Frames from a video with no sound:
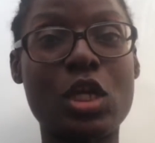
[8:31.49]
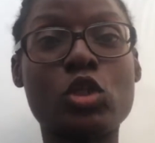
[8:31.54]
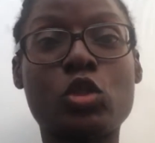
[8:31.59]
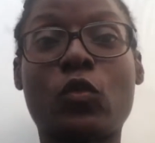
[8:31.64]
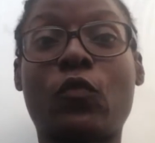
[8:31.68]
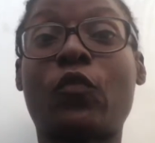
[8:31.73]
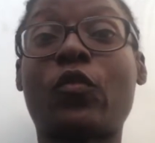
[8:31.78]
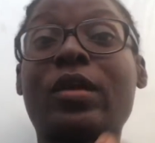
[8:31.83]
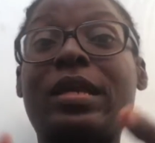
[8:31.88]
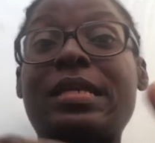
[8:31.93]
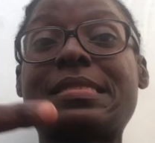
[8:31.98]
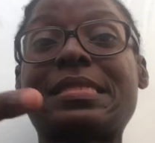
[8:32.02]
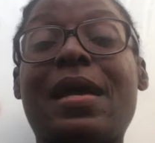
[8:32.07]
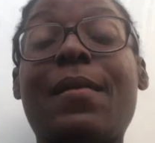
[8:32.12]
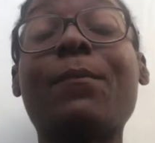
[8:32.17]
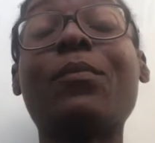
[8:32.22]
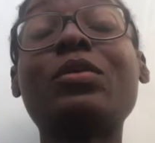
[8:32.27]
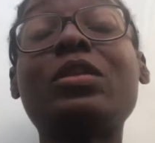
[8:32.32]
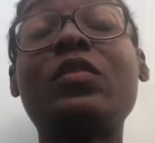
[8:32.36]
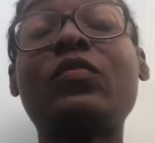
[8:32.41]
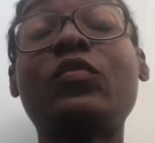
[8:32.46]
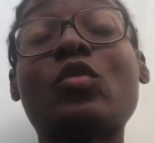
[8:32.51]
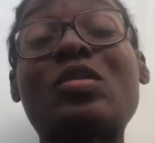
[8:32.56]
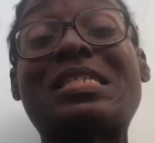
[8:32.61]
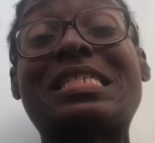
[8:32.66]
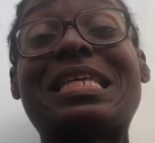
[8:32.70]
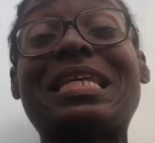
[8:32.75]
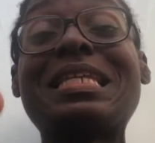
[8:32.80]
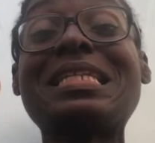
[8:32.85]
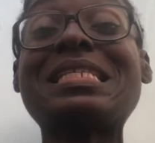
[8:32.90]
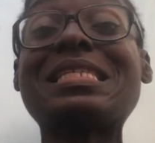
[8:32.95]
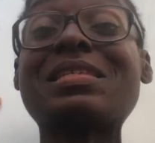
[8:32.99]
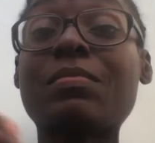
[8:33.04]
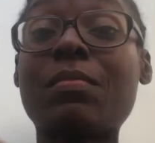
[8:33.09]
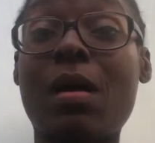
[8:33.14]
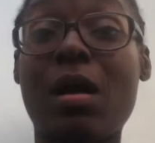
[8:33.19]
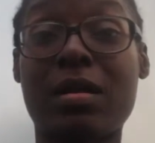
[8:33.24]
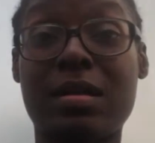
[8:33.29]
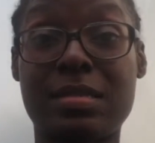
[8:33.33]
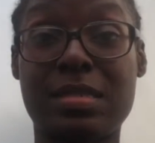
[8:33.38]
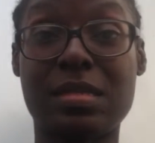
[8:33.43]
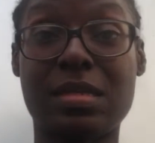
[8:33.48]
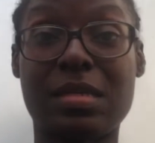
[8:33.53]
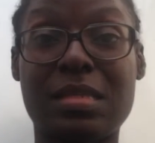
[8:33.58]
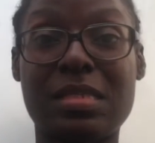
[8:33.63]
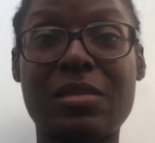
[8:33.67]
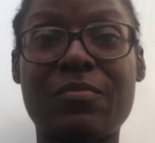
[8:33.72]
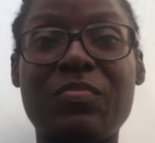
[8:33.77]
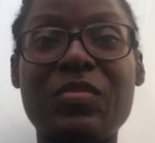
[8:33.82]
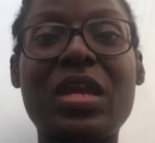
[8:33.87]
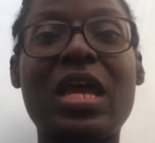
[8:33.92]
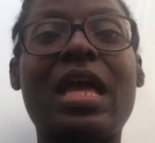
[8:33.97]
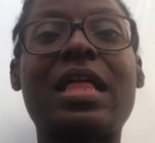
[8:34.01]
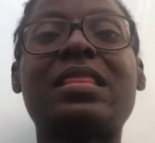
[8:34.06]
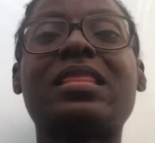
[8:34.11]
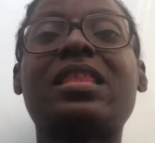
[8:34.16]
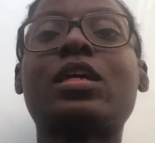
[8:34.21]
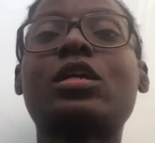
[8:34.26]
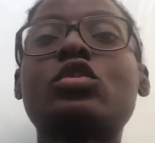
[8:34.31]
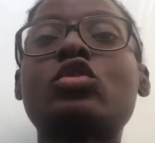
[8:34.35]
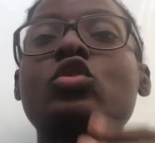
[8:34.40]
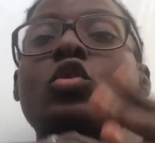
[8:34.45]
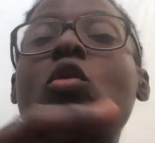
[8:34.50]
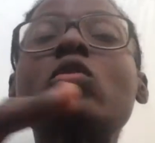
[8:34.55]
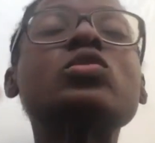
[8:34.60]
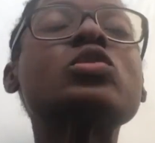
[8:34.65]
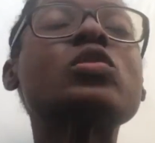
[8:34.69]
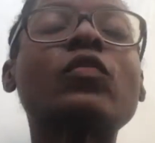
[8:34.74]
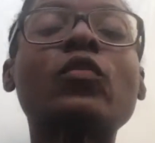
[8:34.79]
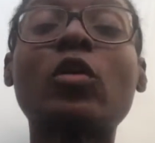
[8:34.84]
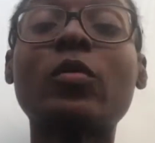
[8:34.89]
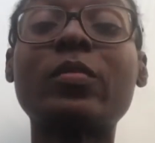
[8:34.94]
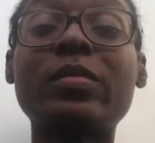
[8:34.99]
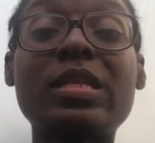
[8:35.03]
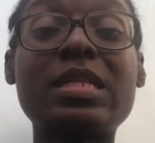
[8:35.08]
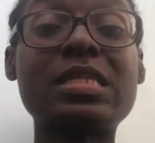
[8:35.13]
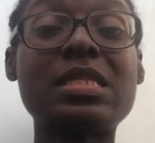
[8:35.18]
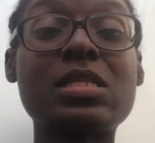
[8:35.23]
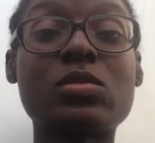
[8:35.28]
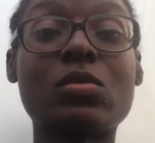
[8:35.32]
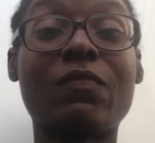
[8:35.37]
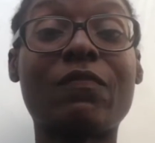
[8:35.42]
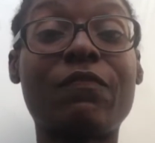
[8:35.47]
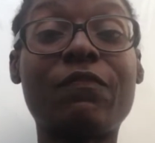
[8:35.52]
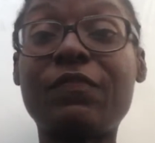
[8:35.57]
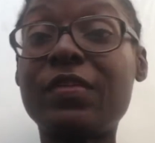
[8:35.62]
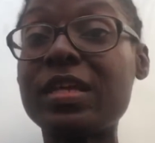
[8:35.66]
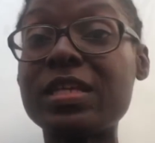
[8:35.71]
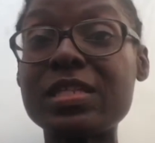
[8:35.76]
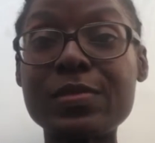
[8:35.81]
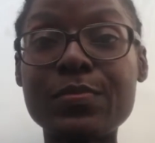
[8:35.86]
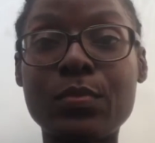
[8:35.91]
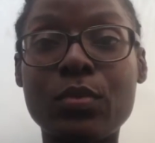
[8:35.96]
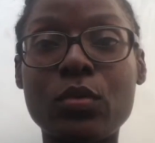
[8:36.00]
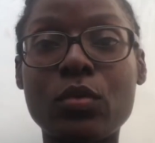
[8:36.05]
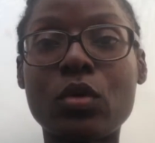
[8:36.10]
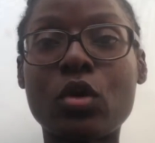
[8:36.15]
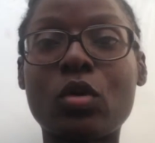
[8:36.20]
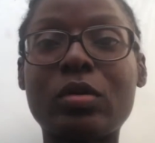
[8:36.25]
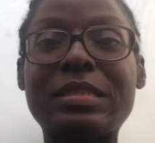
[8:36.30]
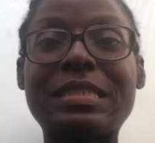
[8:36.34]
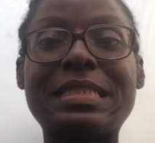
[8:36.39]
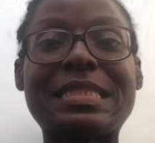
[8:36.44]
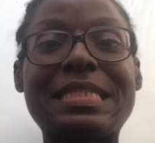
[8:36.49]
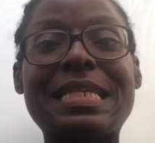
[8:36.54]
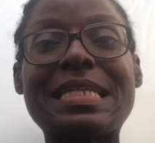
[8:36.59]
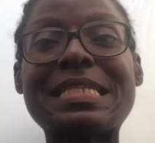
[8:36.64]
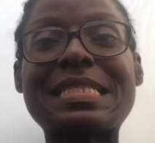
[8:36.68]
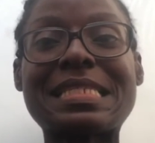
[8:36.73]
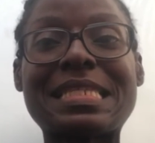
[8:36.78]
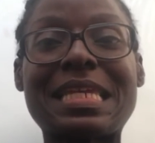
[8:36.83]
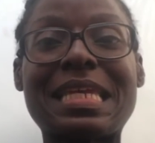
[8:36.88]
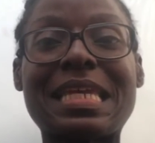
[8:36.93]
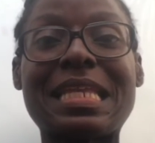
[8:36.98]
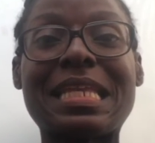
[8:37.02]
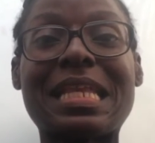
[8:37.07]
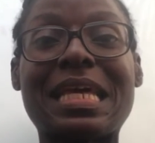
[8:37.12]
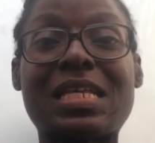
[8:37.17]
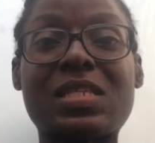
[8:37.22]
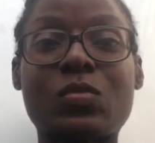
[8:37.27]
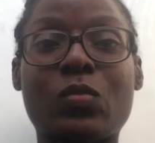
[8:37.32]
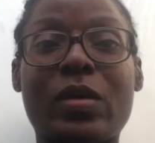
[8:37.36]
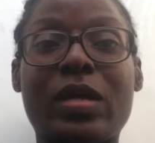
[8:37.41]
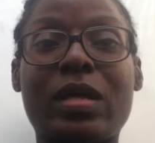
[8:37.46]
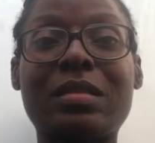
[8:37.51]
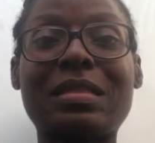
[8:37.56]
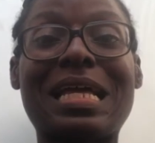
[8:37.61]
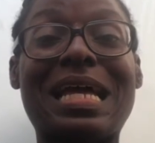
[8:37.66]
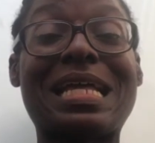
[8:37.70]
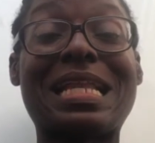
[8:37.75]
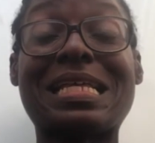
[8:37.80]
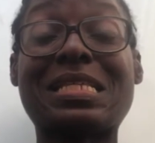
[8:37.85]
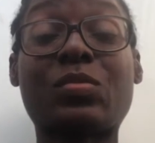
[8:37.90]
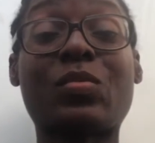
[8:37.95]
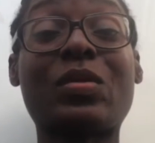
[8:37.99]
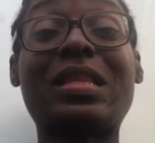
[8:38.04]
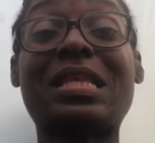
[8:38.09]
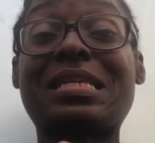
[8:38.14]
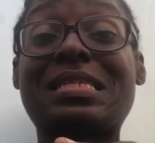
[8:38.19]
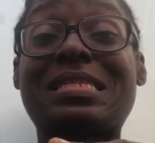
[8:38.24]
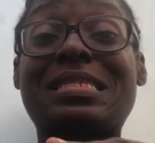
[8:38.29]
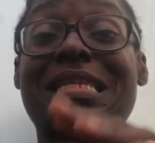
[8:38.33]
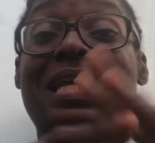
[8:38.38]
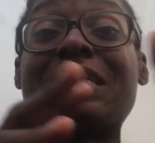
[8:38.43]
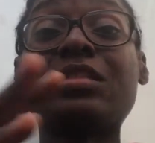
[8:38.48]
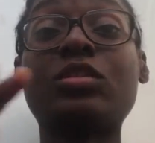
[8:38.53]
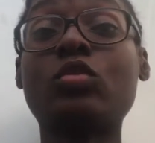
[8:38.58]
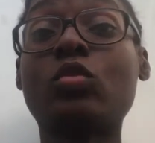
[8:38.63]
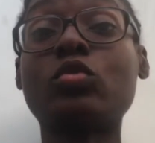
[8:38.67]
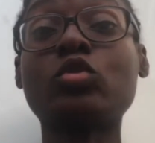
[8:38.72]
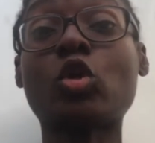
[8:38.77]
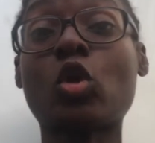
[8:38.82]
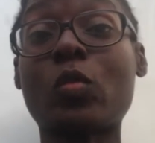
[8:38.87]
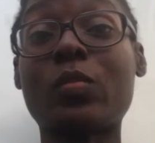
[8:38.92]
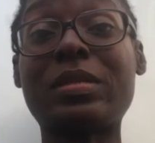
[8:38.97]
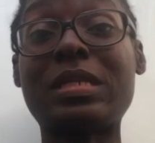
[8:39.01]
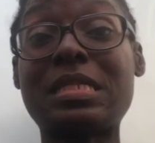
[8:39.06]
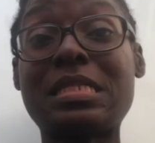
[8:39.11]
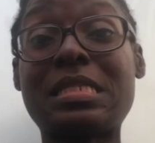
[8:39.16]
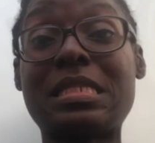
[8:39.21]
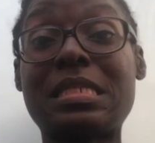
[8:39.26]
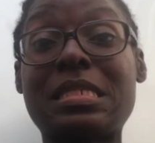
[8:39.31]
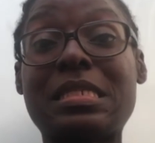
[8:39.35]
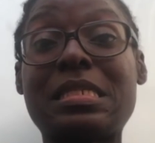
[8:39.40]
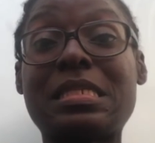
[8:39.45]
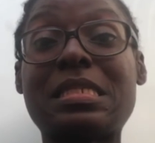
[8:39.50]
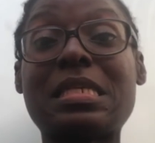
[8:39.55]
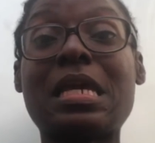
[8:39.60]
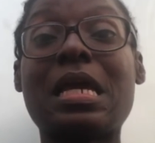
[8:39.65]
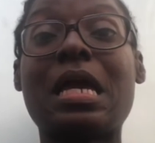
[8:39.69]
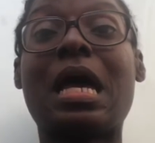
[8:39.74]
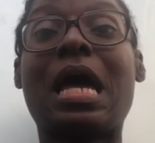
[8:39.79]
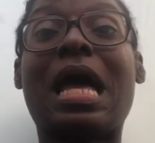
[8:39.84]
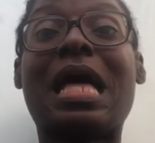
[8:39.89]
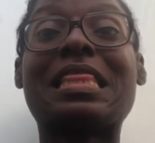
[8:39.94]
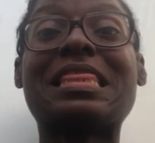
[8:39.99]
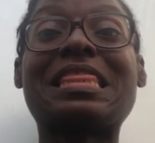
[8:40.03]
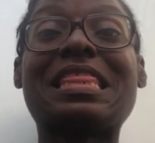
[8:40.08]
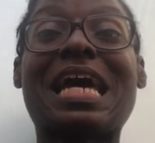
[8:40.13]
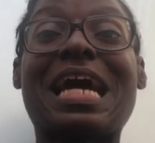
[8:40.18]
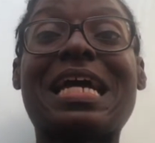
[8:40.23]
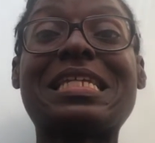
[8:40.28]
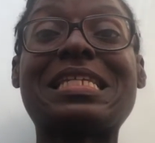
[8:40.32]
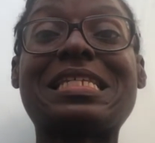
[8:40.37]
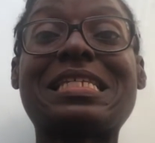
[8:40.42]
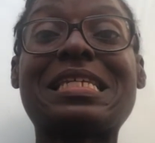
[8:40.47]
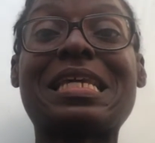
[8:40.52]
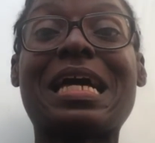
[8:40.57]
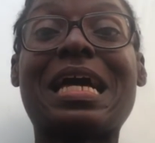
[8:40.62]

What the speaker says: So for example, if you're selling to marketers, there are tons of communities on Facebook, on LinkedIn as well as standalone communities that